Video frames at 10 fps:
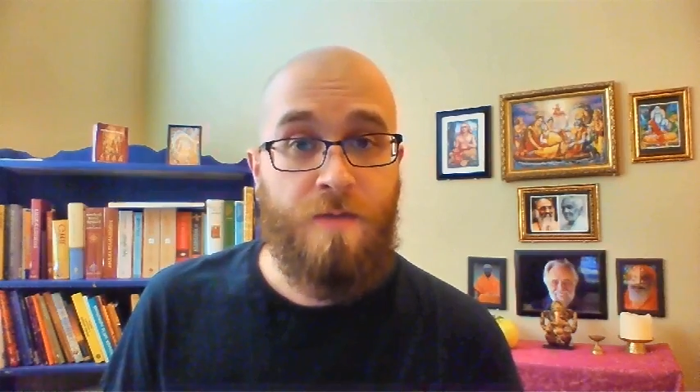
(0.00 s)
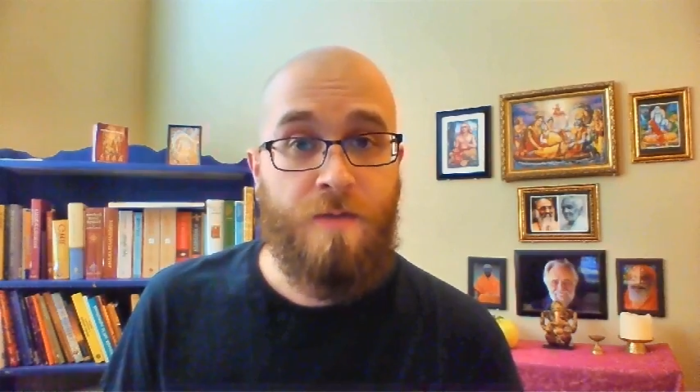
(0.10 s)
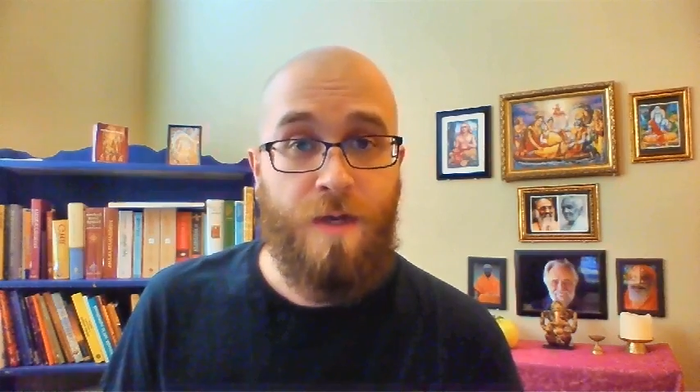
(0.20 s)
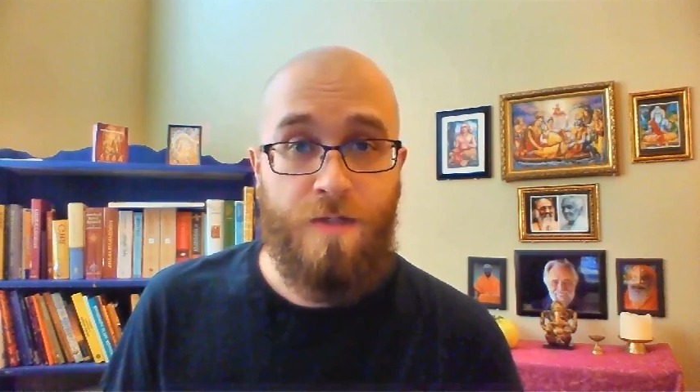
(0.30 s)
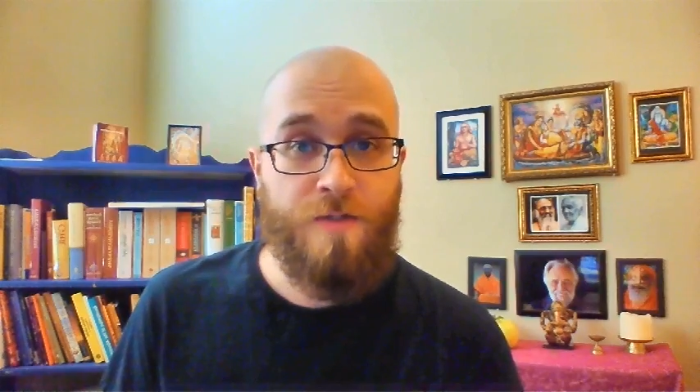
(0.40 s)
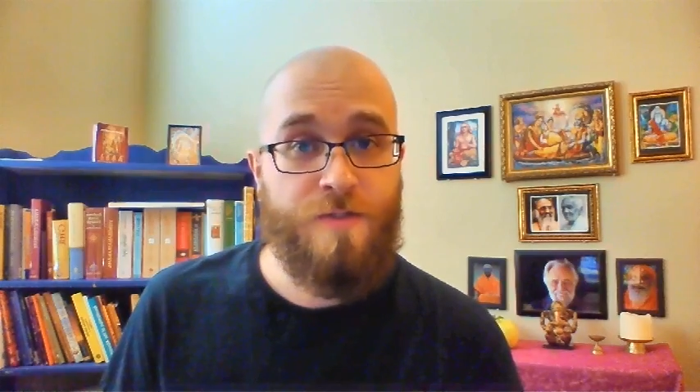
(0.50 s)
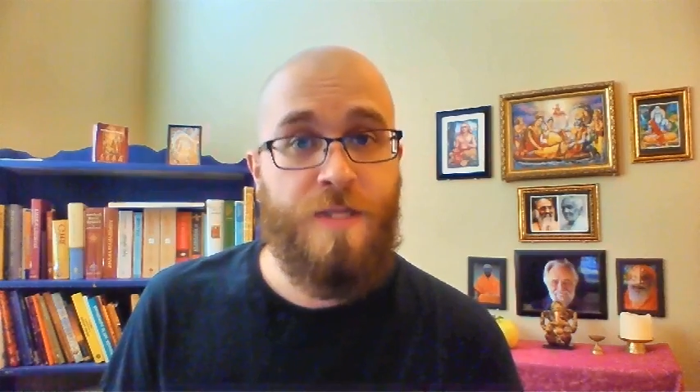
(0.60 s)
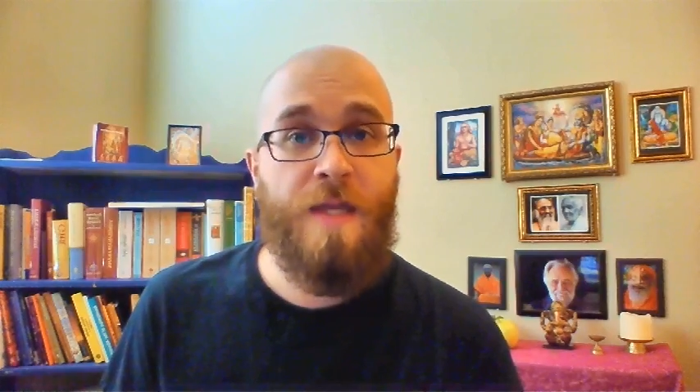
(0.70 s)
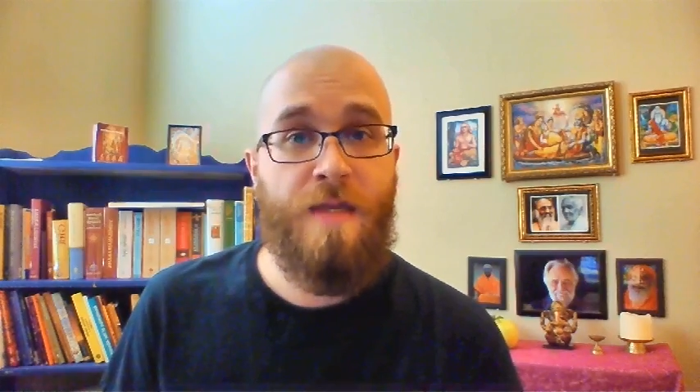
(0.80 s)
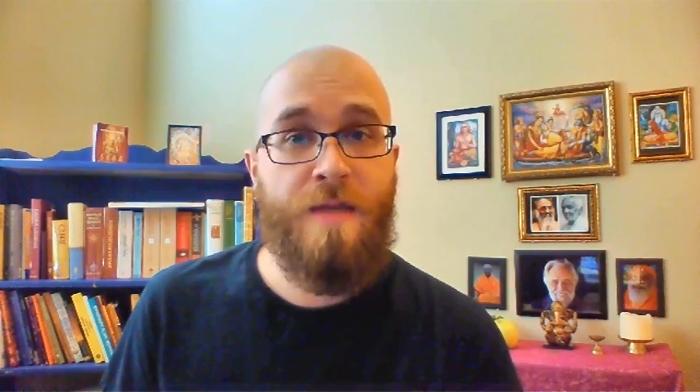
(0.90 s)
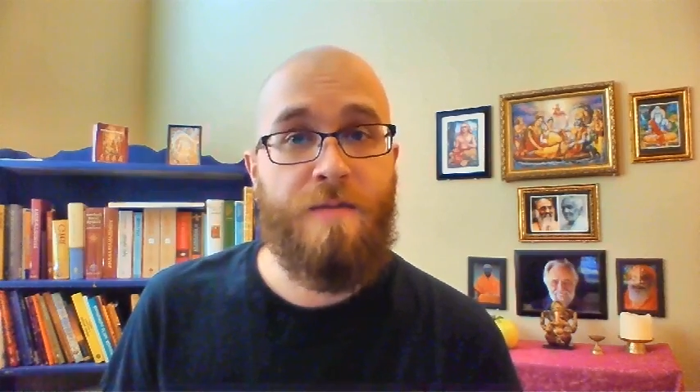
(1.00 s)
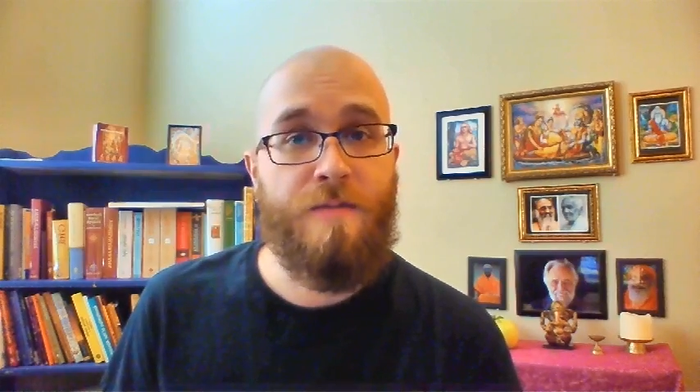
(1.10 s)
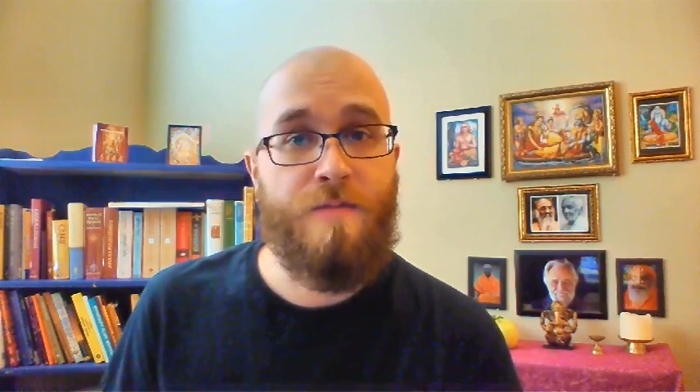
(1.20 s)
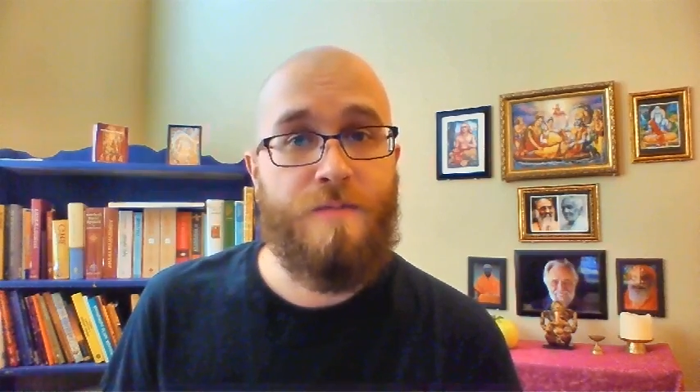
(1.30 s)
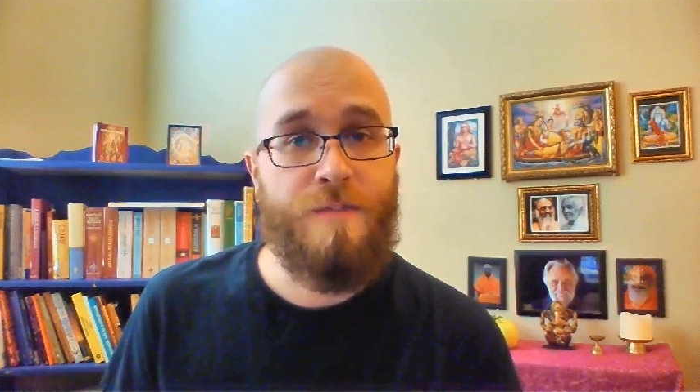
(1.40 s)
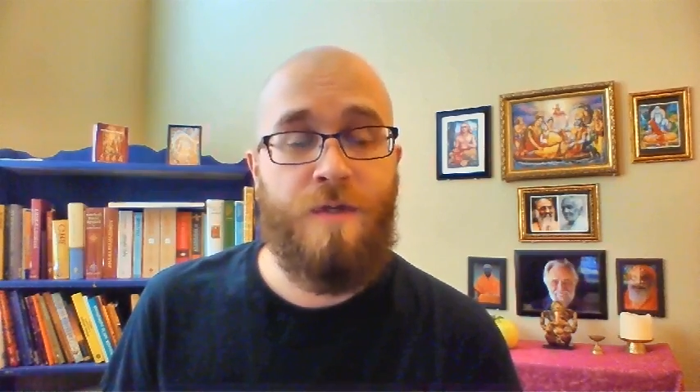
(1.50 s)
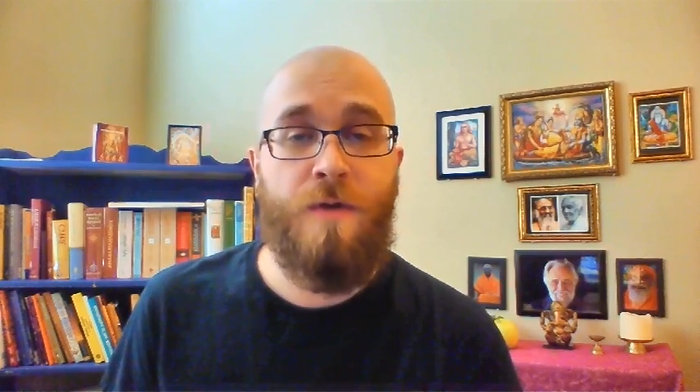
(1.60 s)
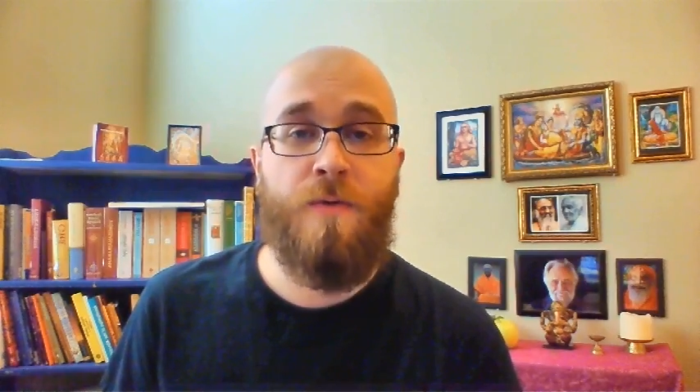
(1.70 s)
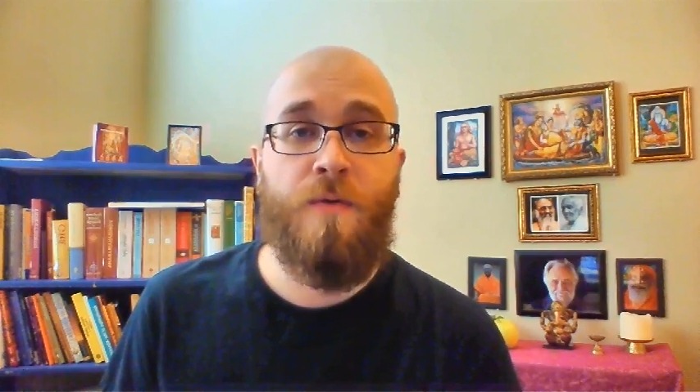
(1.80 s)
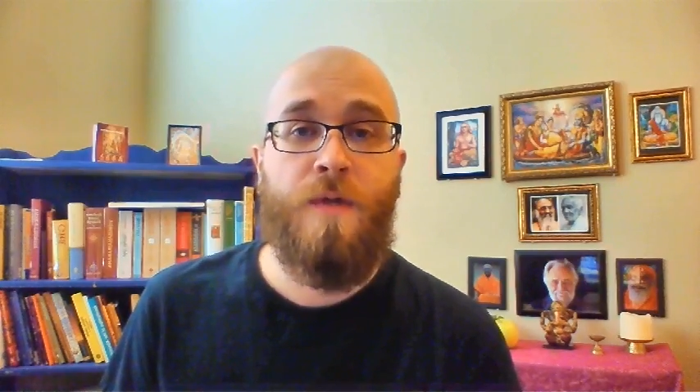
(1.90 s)
understanding.
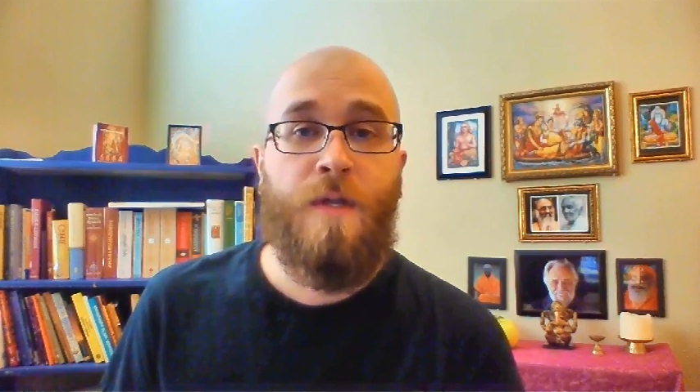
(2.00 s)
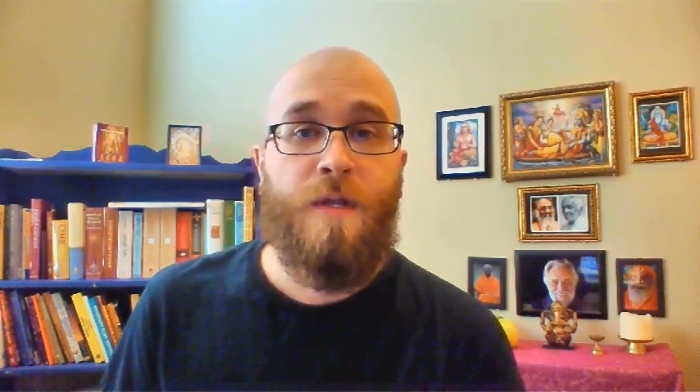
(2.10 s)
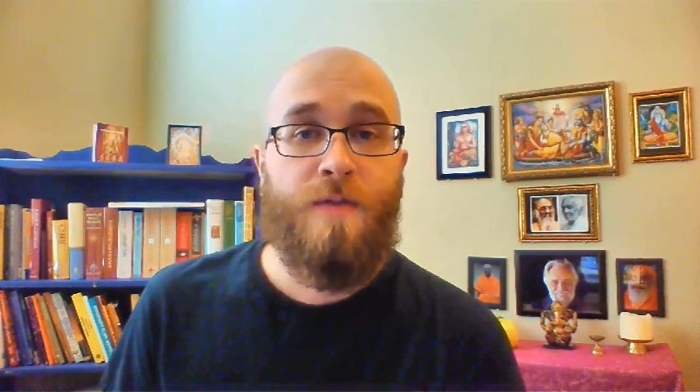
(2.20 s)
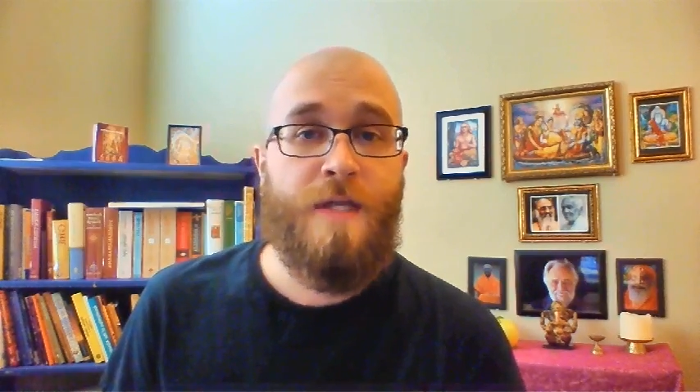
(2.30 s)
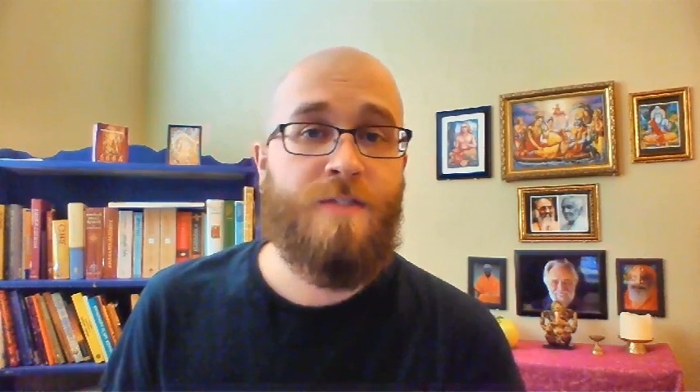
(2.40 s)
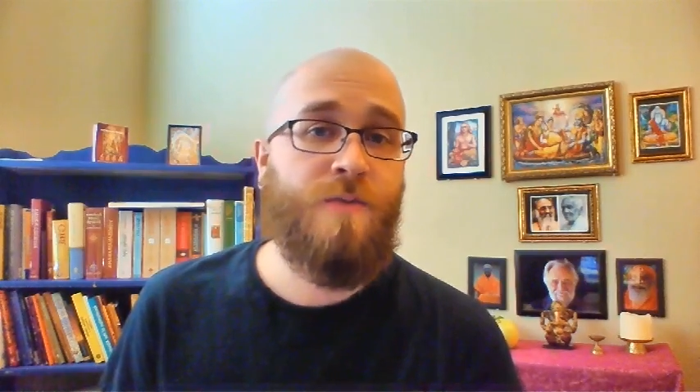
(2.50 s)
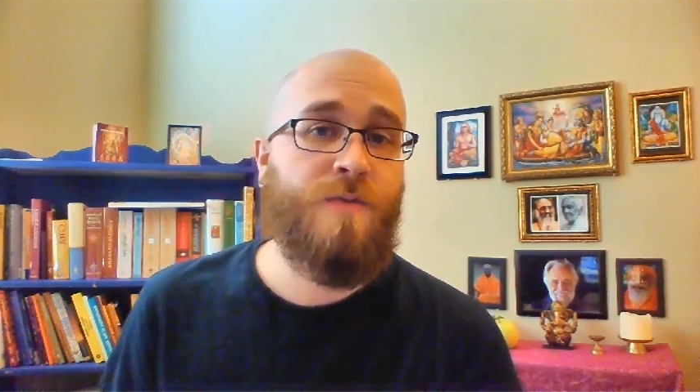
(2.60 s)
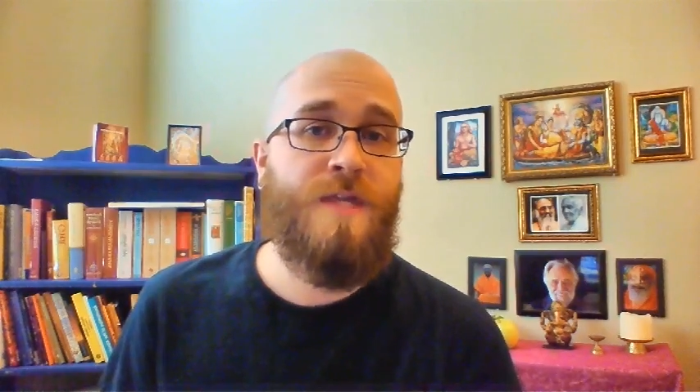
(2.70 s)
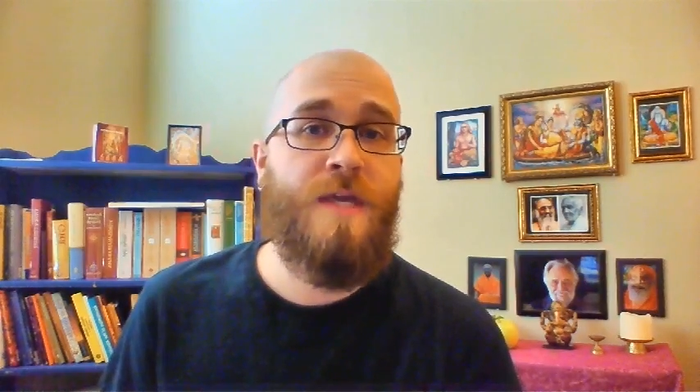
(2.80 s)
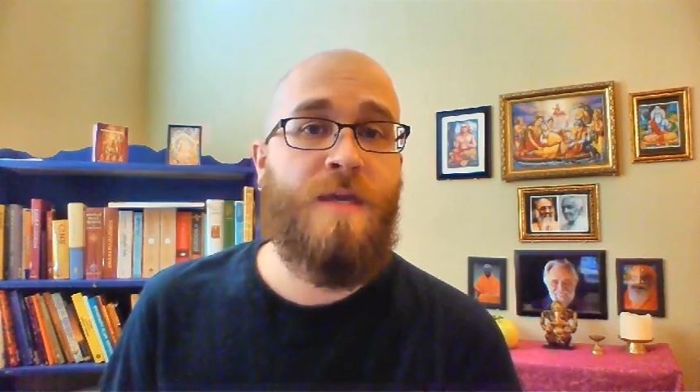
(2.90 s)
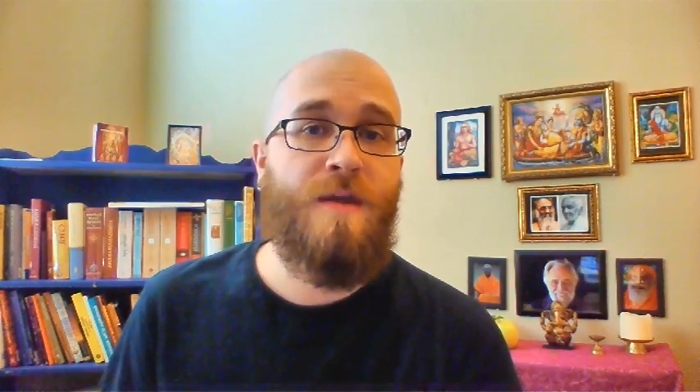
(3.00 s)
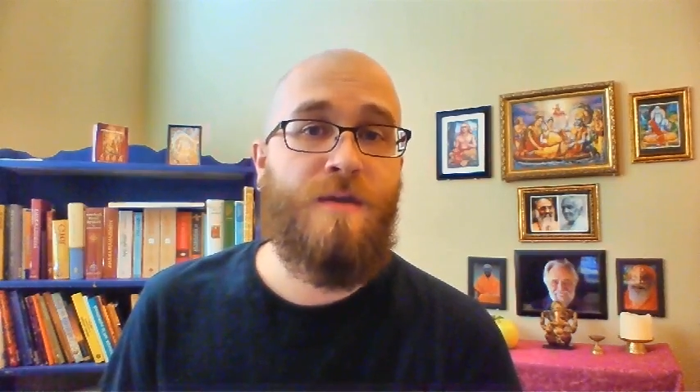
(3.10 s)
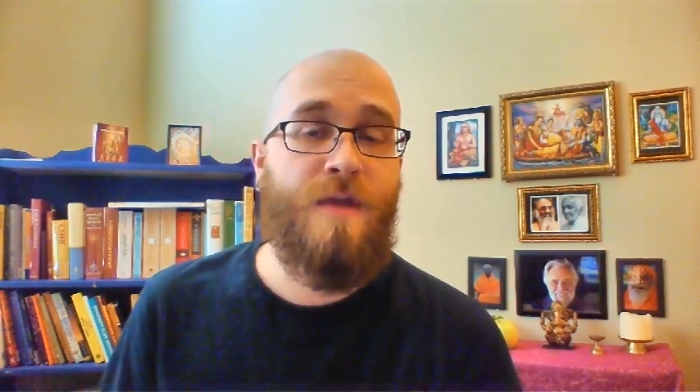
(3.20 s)
So that's what we're saying here.